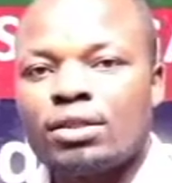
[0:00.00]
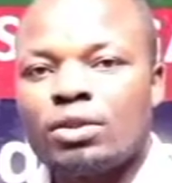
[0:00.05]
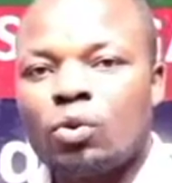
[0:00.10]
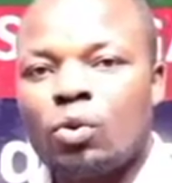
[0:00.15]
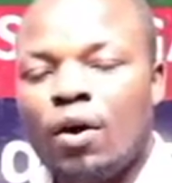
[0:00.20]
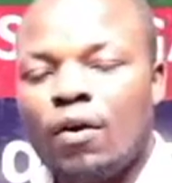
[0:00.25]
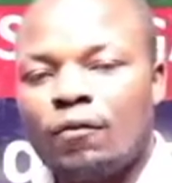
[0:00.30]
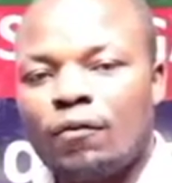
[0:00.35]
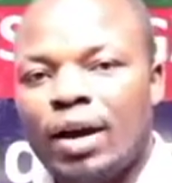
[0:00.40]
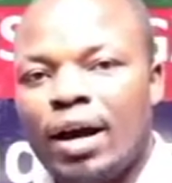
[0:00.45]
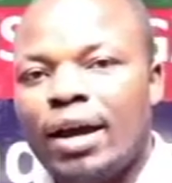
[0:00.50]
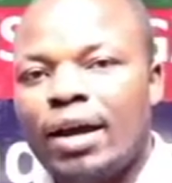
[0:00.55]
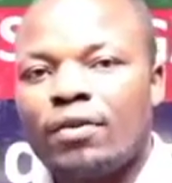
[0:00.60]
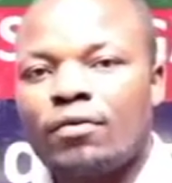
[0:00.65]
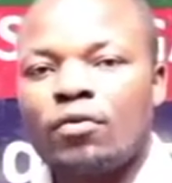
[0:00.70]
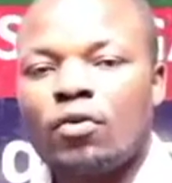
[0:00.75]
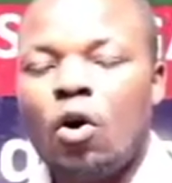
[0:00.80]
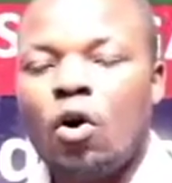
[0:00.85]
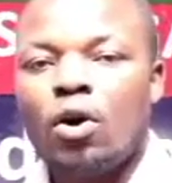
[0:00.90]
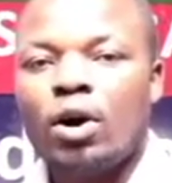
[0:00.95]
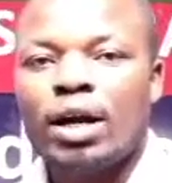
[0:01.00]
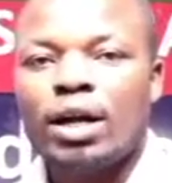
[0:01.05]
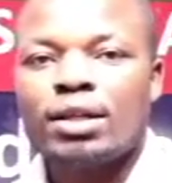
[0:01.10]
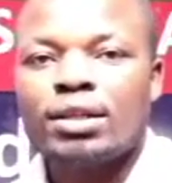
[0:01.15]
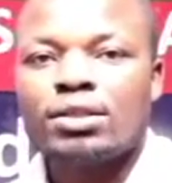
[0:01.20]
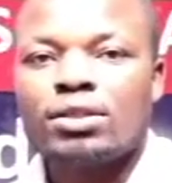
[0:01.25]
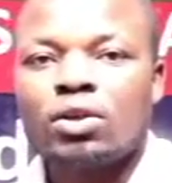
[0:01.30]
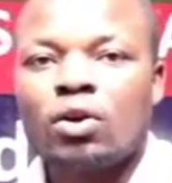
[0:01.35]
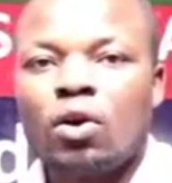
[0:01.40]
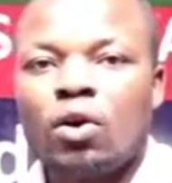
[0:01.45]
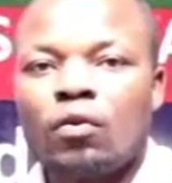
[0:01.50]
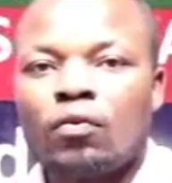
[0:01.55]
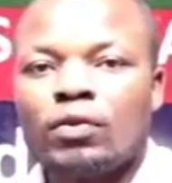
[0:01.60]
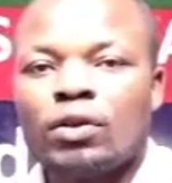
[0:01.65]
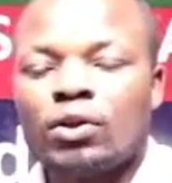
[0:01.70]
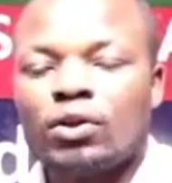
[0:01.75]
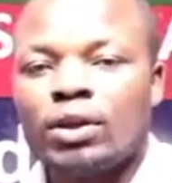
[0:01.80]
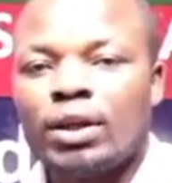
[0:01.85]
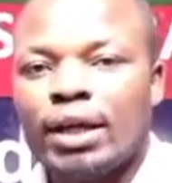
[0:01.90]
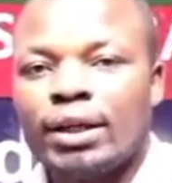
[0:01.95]
There were 5 organs of
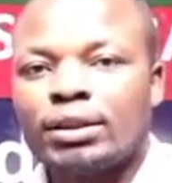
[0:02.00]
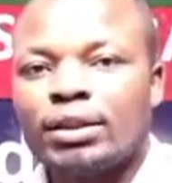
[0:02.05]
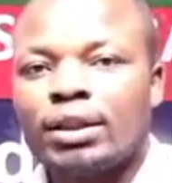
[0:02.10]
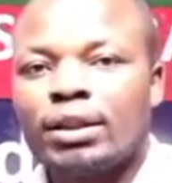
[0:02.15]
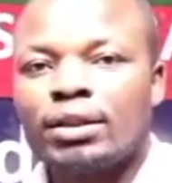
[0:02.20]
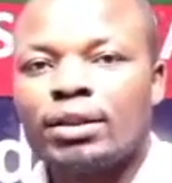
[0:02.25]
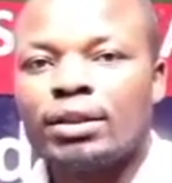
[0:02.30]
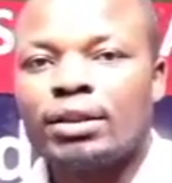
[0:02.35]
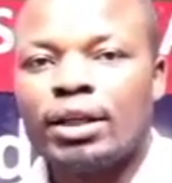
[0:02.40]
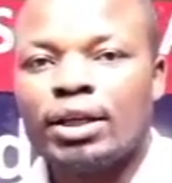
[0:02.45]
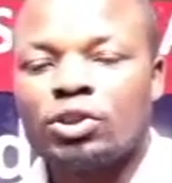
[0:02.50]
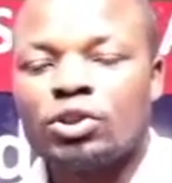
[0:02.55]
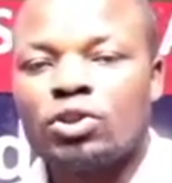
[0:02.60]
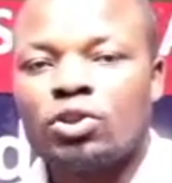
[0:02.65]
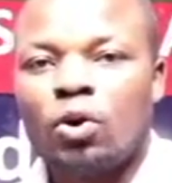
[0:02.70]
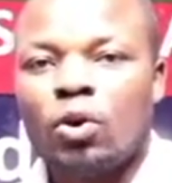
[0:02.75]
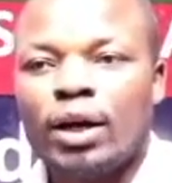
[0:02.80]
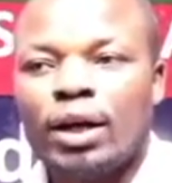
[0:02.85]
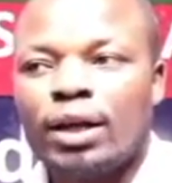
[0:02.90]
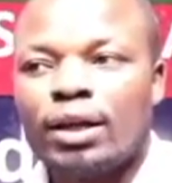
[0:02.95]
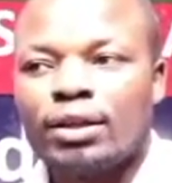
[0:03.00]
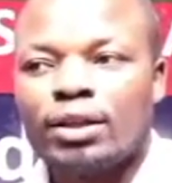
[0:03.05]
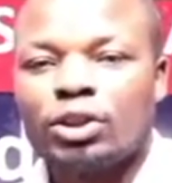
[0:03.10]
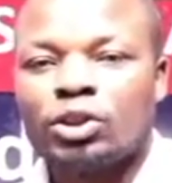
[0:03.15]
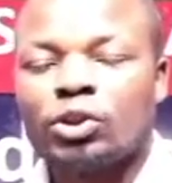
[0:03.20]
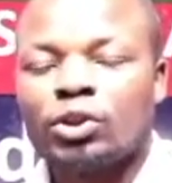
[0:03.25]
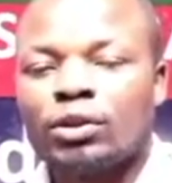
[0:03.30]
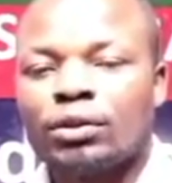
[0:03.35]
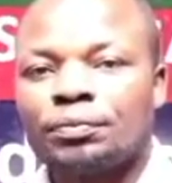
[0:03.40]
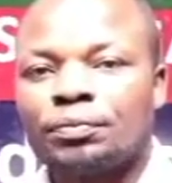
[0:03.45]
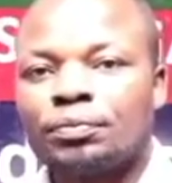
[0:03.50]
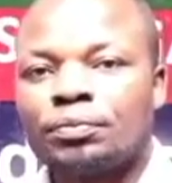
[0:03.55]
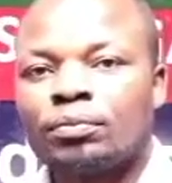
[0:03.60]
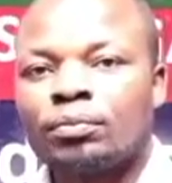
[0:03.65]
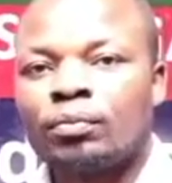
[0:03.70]
the United Nations organization.